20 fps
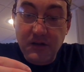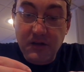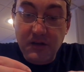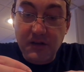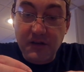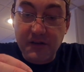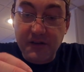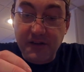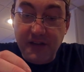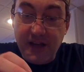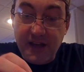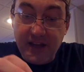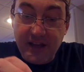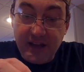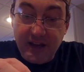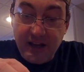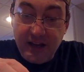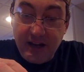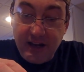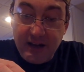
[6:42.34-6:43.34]
because A,
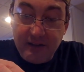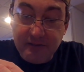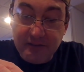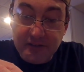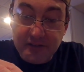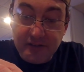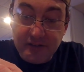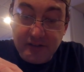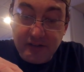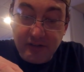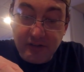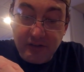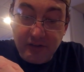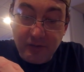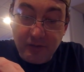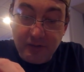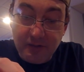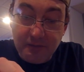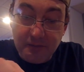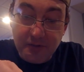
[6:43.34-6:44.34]
I obviously don't know
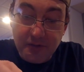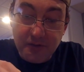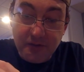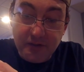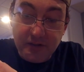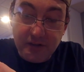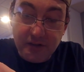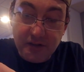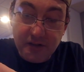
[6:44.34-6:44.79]
what I'm doing.